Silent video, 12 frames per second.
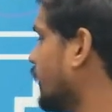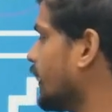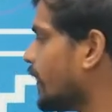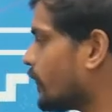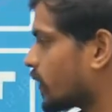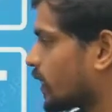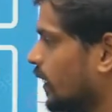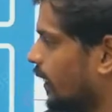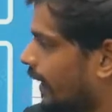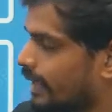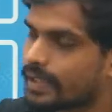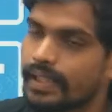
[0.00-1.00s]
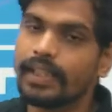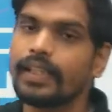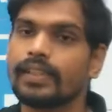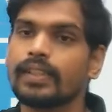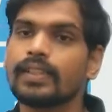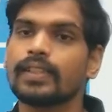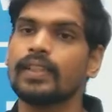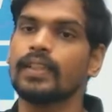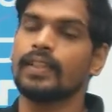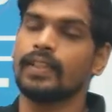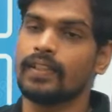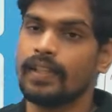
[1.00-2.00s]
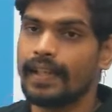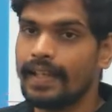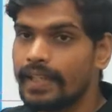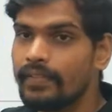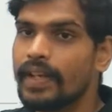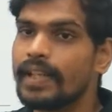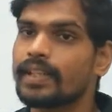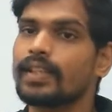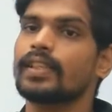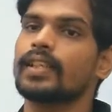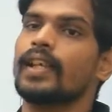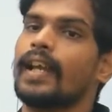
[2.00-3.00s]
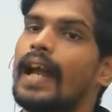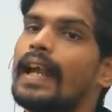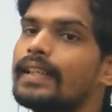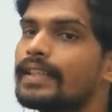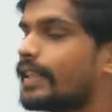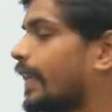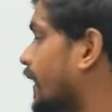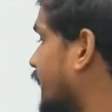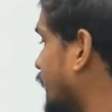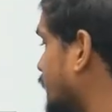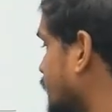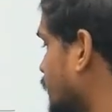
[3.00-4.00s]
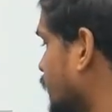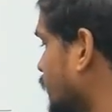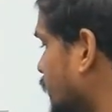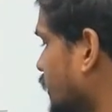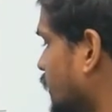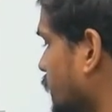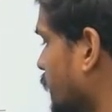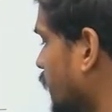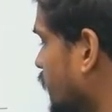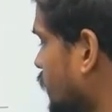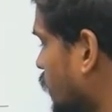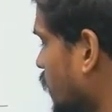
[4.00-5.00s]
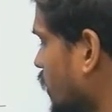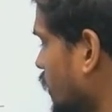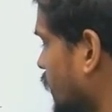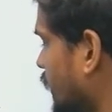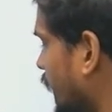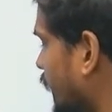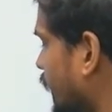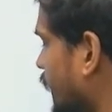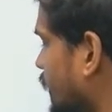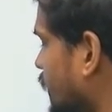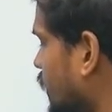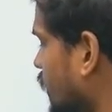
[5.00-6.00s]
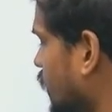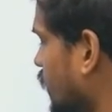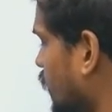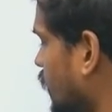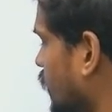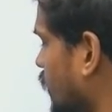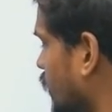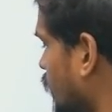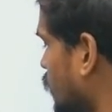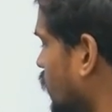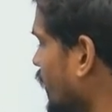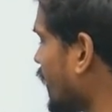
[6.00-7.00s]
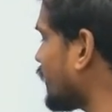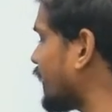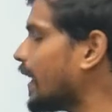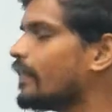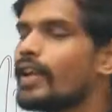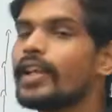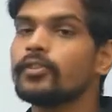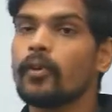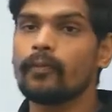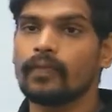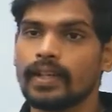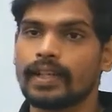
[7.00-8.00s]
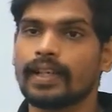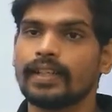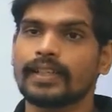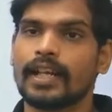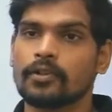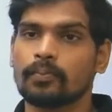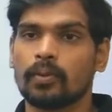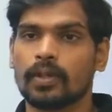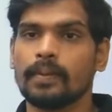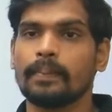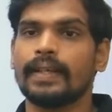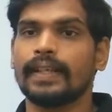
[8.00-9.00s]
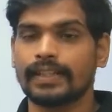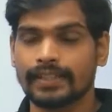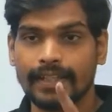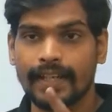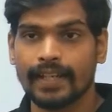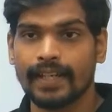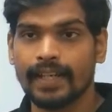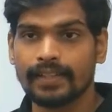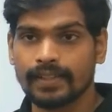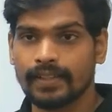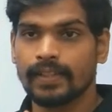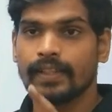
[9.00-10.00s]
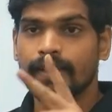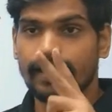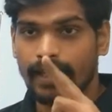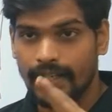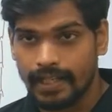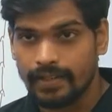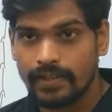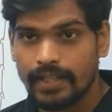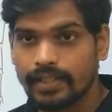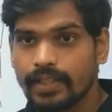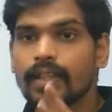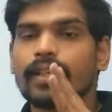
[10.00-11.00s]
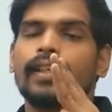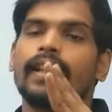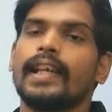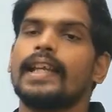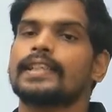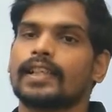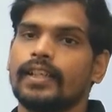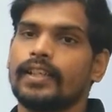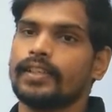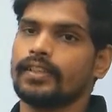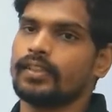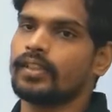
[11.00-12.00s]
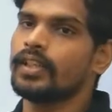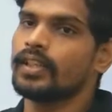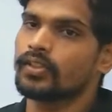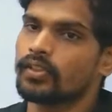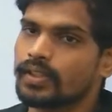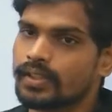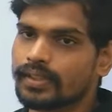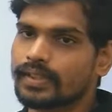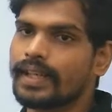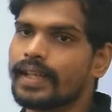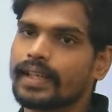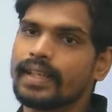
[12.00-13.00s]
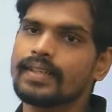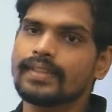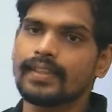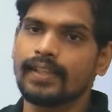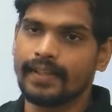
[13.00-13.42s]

lifts, escalators, elevators, and staircase. This symbol is for staircase. So there are three ways of vertical transport in buildings: staircase, elevator, escalator. So this is staircase,